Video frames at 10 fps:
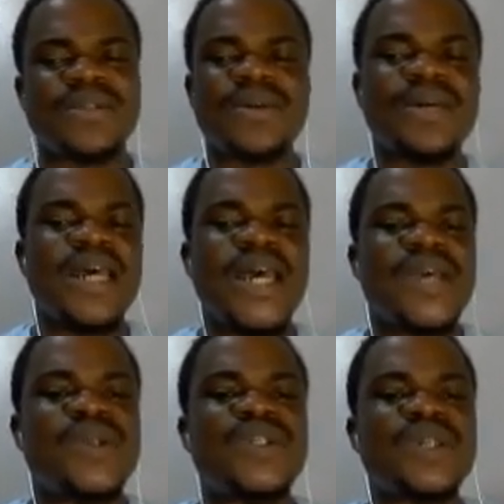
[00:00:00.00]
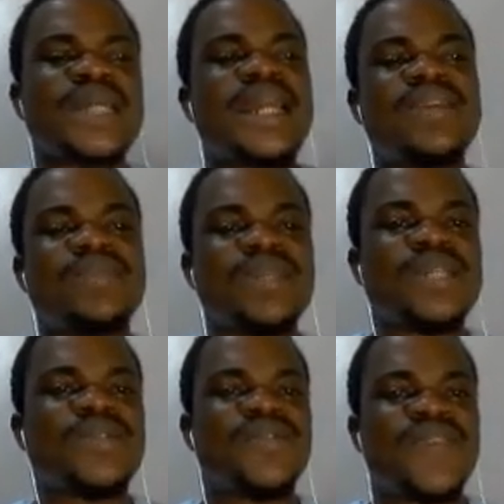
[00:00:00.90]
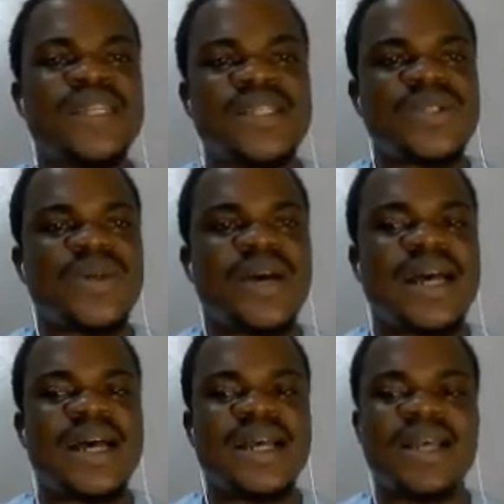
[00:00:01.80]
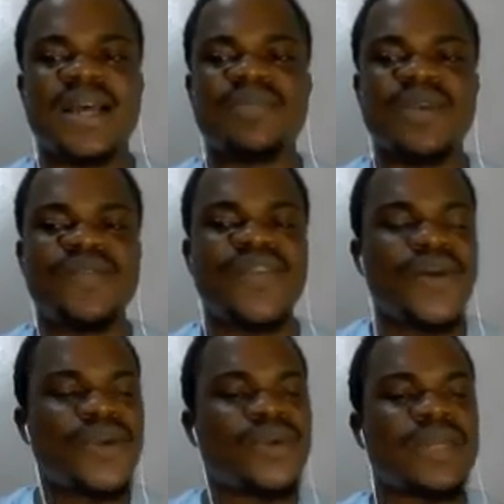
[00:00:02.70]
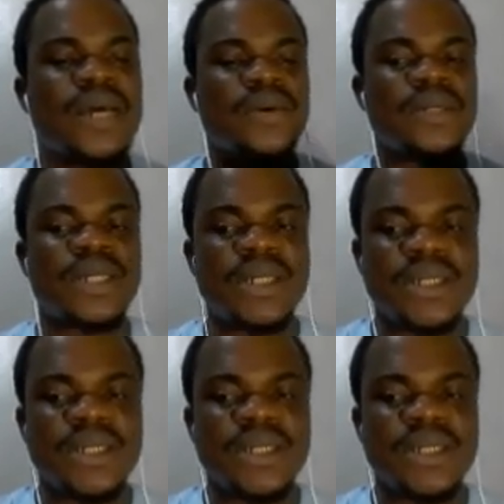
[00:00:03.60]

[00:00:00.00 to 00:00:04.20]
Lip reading: No, you should just allow the patient to vet his or her anger before you now